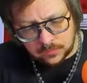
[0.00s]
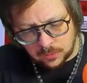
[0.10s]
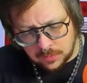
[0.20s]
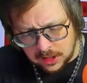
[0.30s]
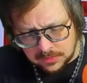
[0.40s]

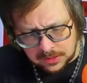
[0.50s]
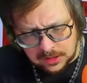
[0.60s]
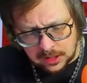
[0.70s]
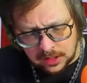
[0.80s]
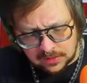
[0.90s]
Remind me
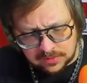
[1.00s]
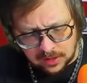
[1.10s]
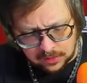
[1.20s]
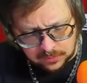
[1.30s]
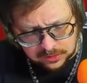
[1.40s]
again
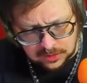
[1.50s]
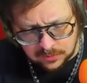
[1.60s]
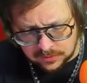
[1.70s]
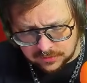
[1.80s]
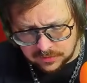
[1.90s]
exactly what
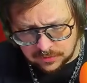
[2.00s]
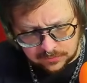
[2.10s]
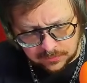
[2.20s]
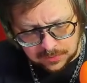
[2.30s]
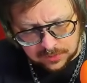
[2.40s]
keywords are doing.
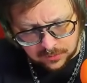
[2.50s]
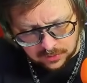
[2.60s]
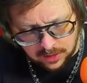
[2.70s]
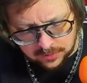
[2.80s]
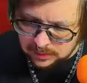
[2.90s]
We've been through a
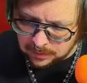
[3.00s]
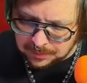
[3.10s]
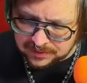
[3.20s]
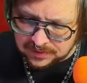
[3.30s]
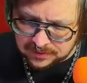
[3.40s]
lot.
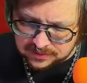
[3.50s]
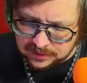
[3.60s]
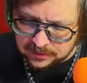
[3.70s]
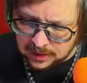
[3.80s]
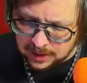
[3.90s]
Represent
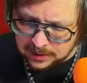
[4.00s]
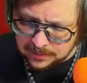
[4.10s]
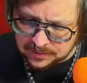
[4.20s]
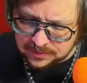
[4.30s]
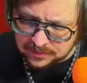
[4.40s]
single
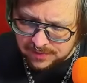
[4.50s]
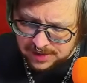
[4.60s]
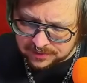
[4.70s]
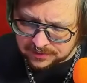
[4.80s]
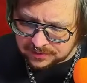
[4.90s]
items,
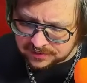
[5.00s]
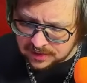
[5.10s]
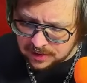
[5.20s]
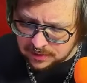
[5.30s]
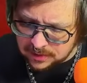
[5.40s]
factions,
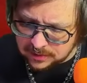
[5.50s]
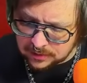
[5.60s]
etc.